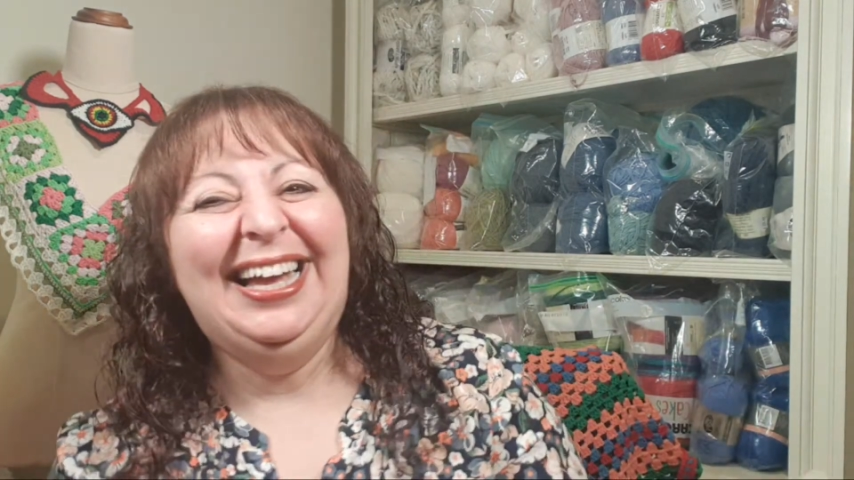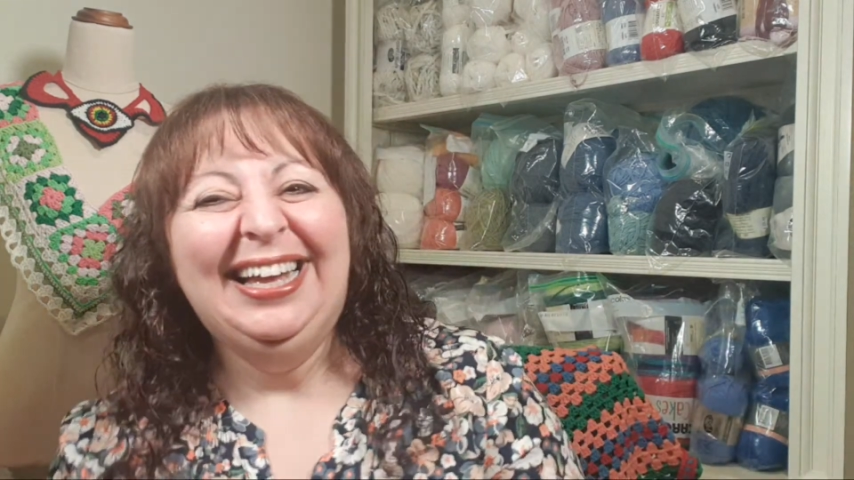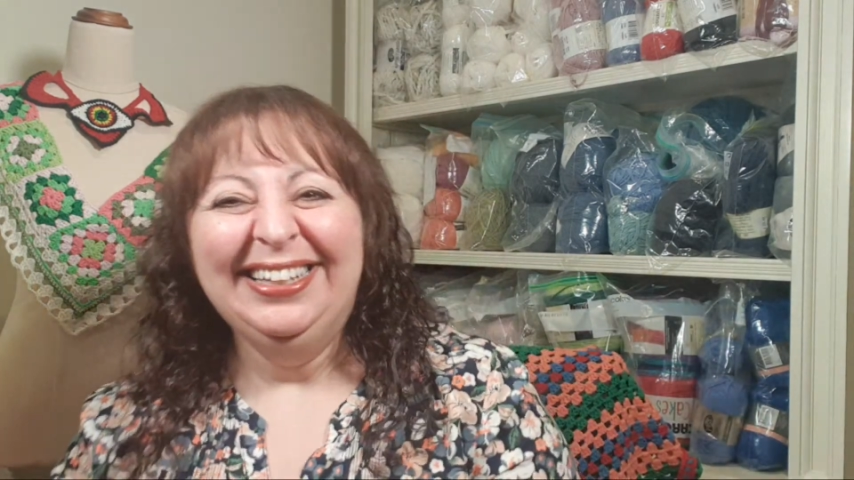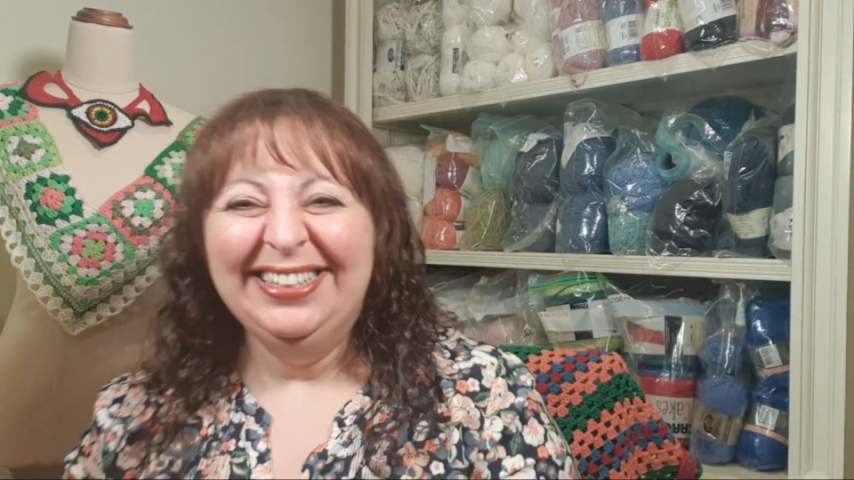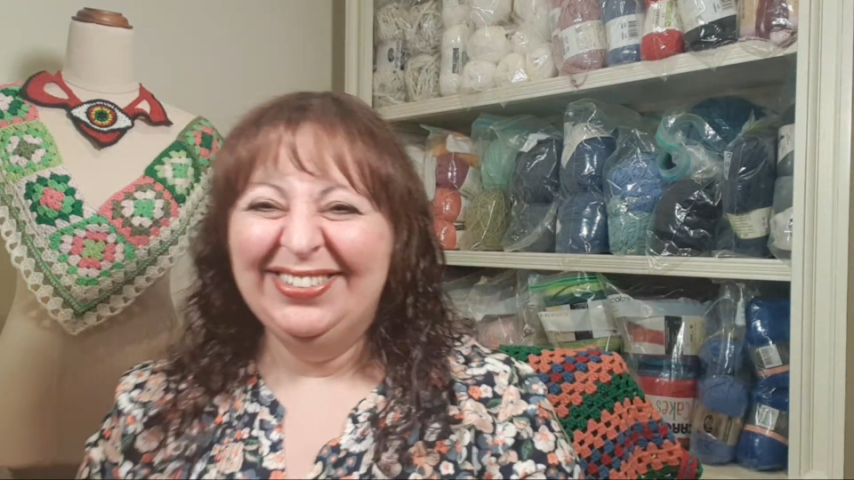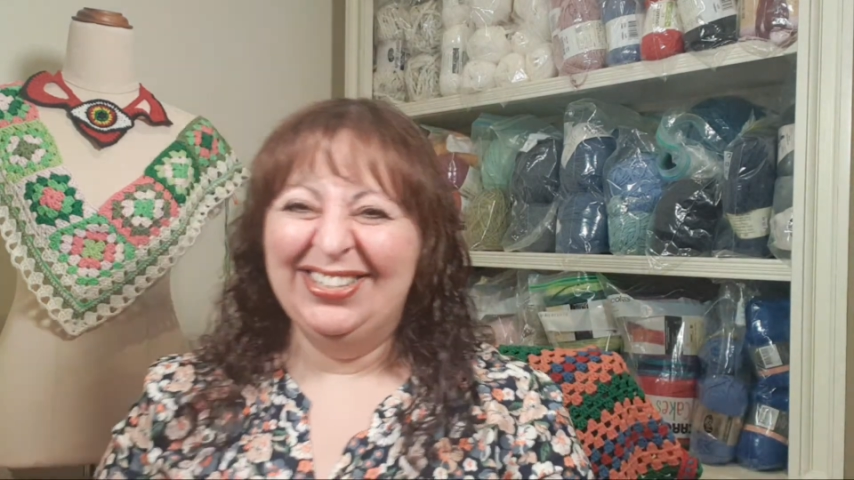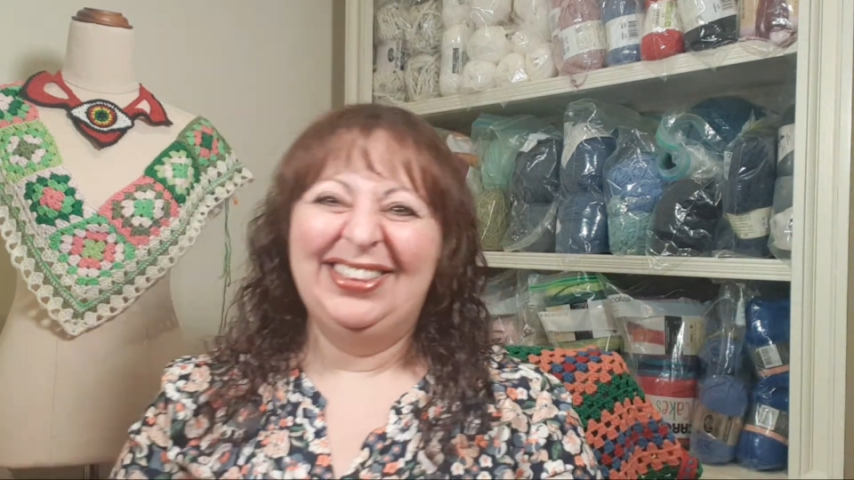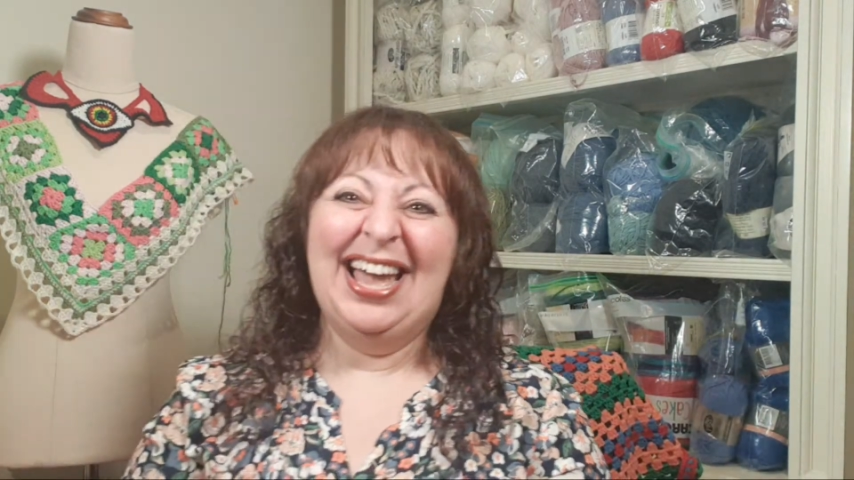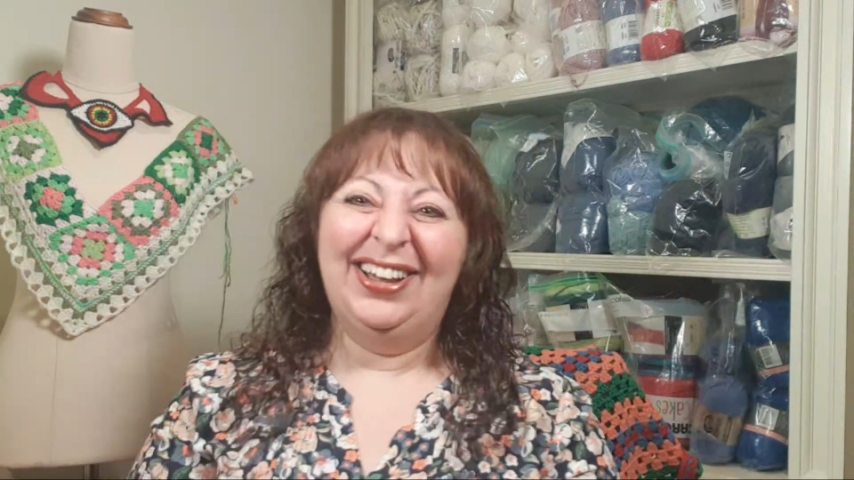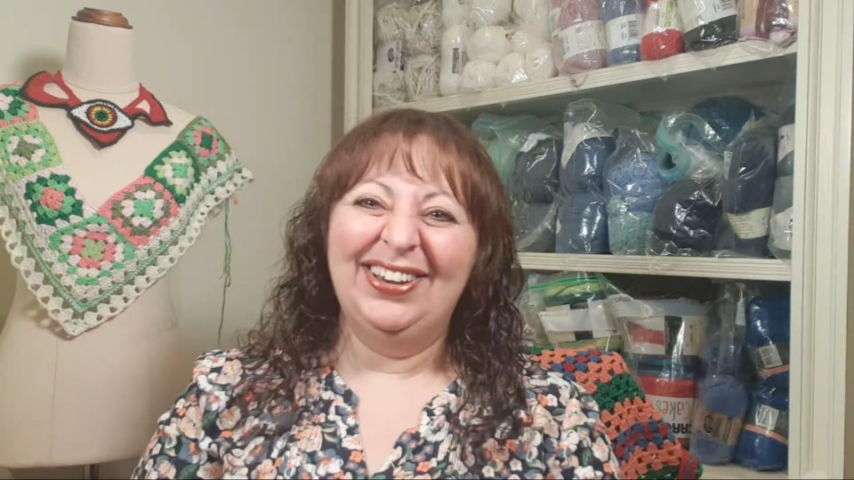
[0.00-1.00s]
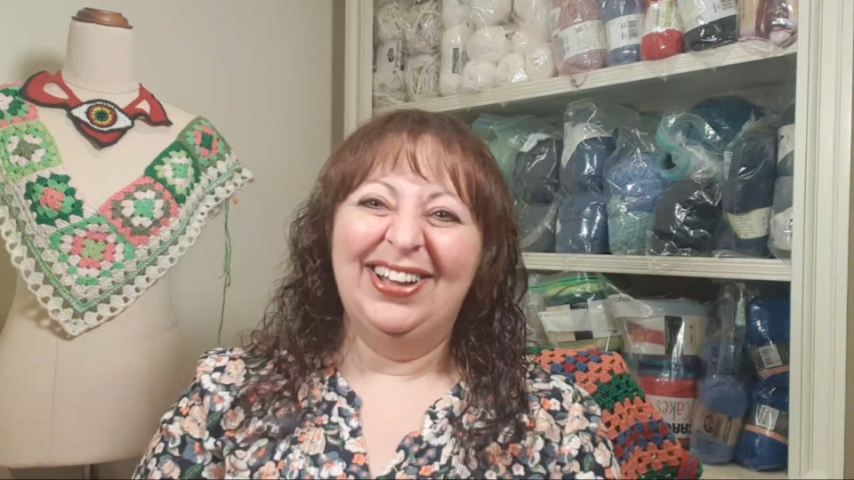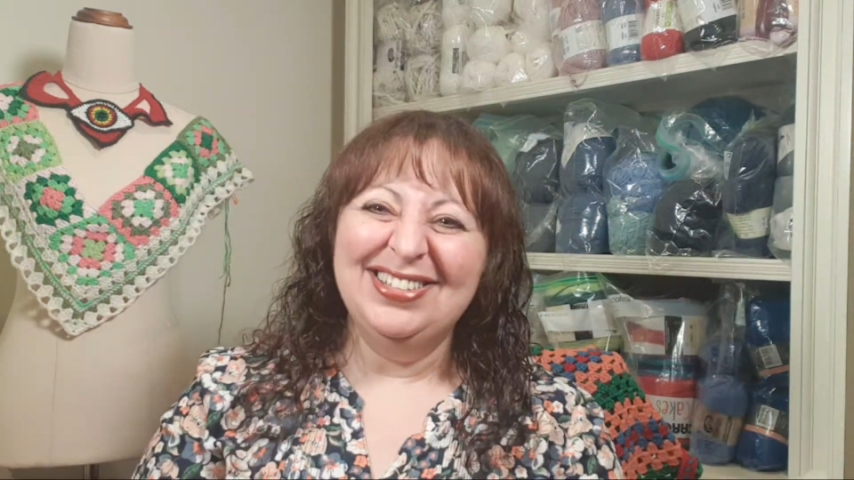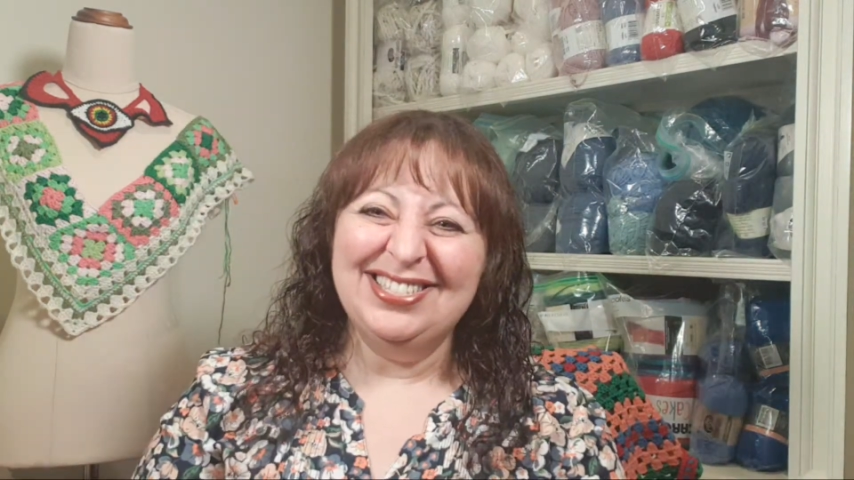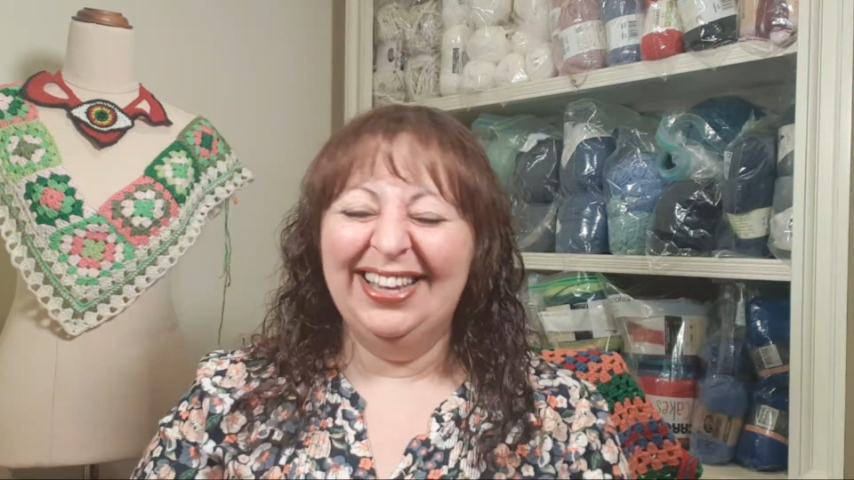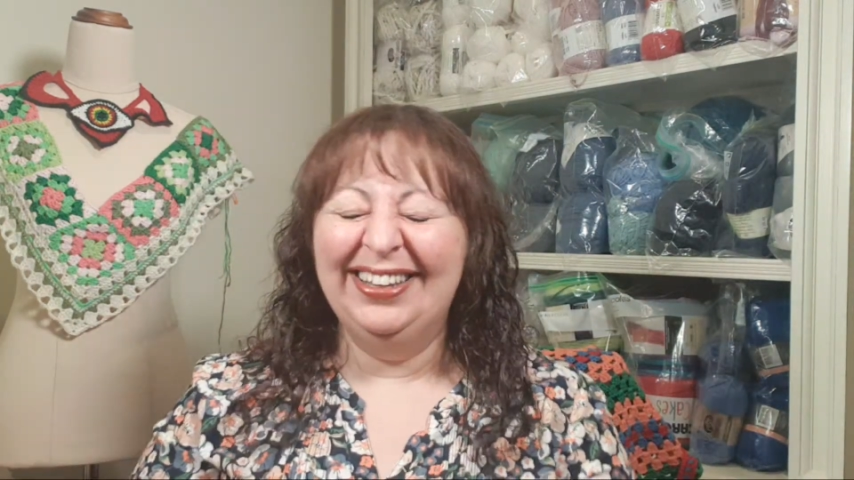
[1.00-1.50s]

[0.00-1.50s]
It was not that close.